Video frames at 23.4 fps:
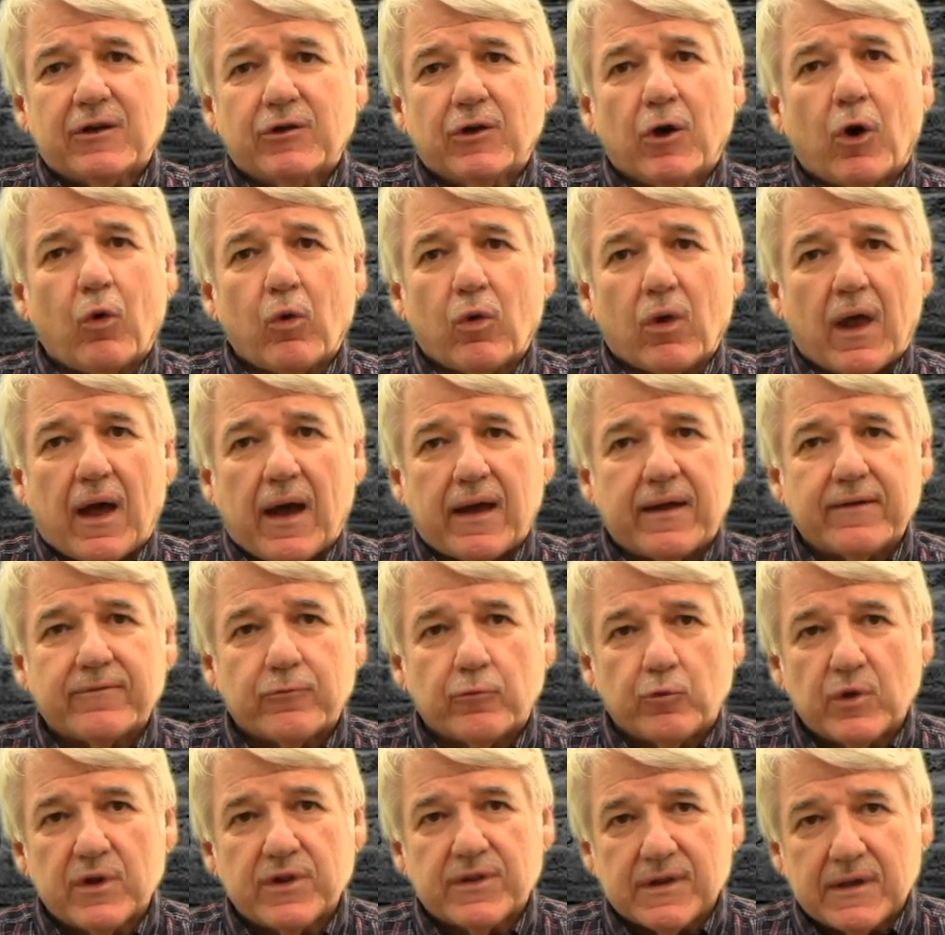No life
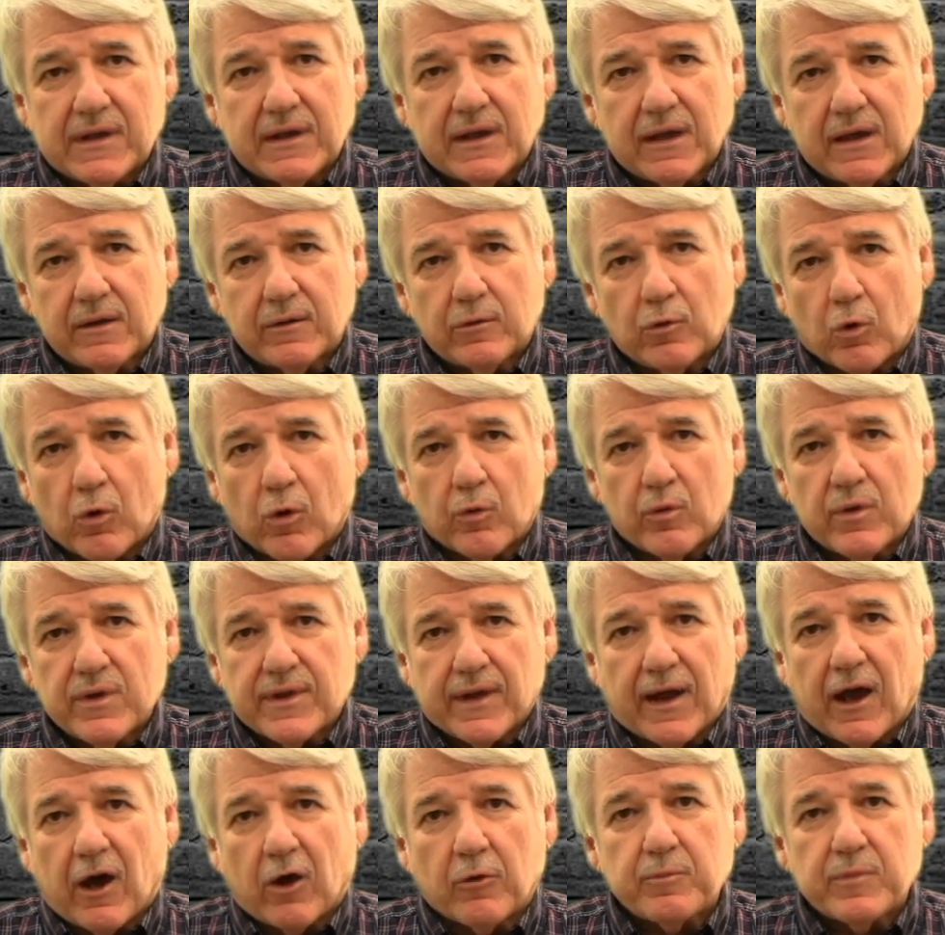within or
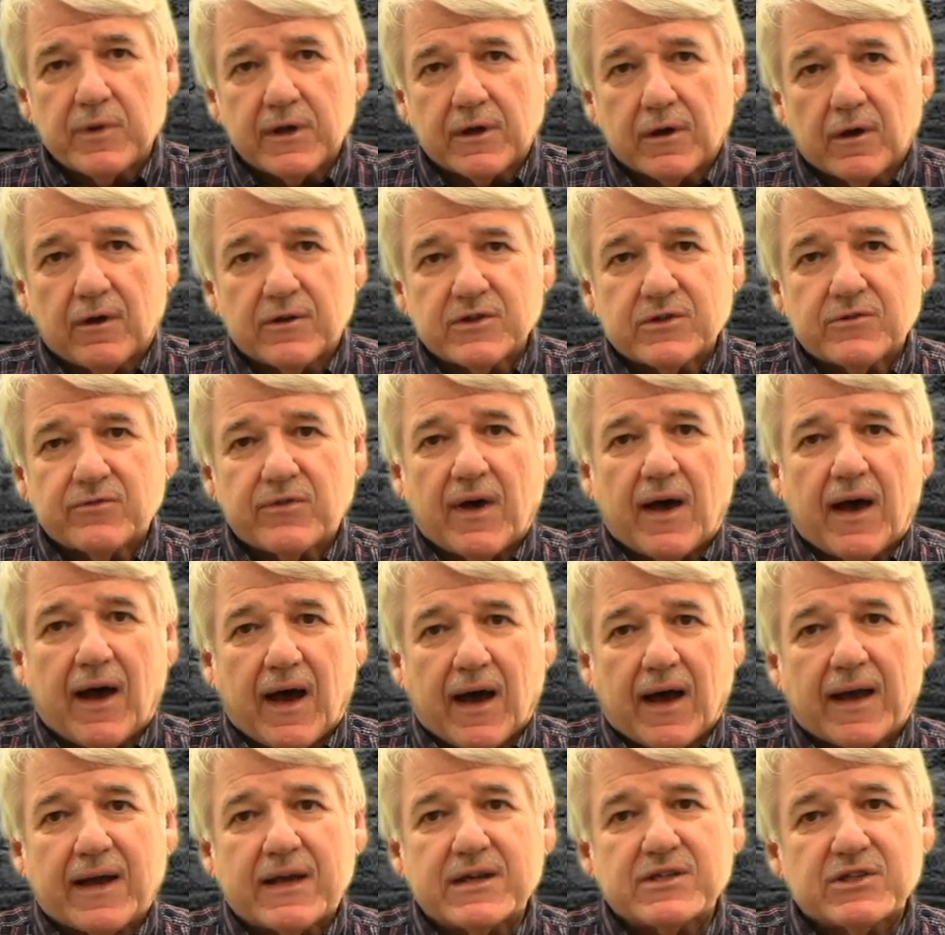without because of the
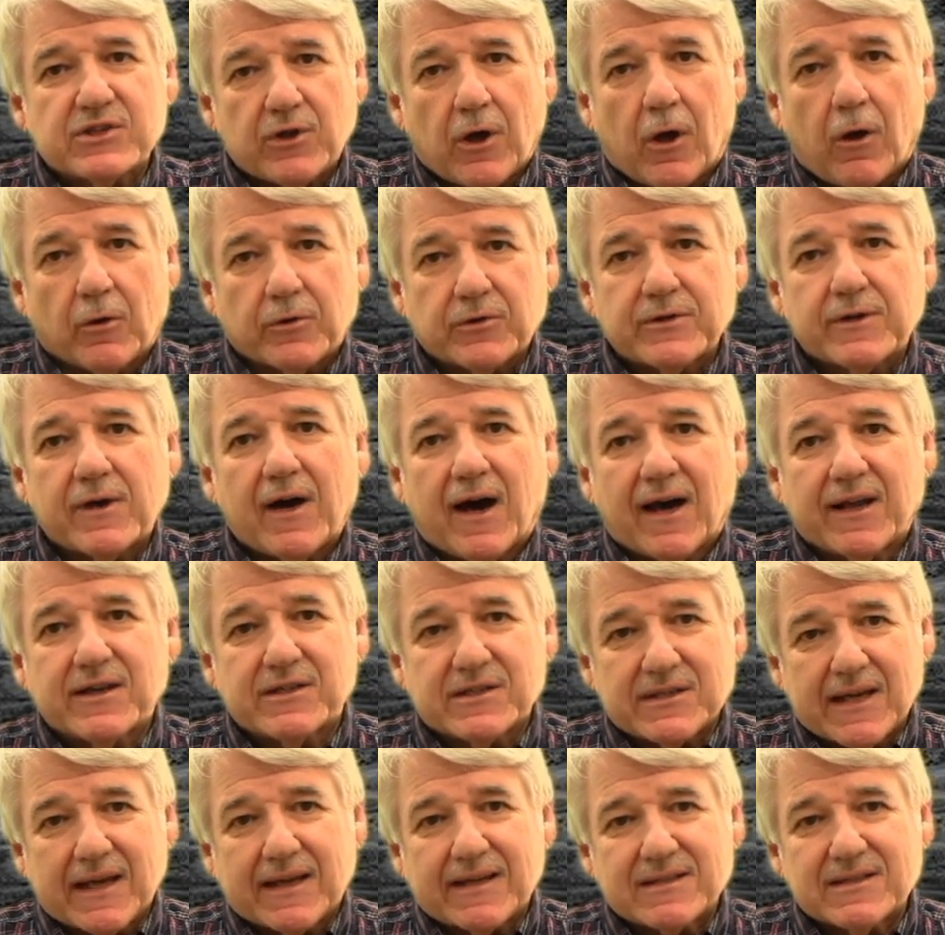high salt
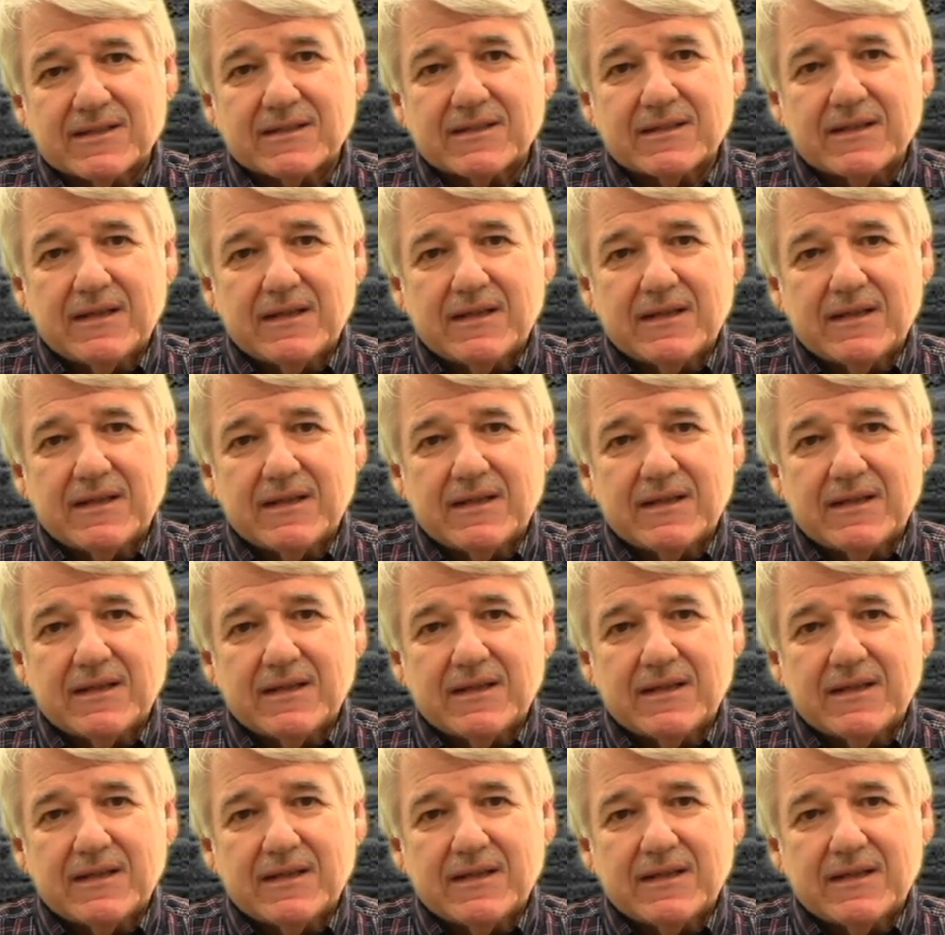content.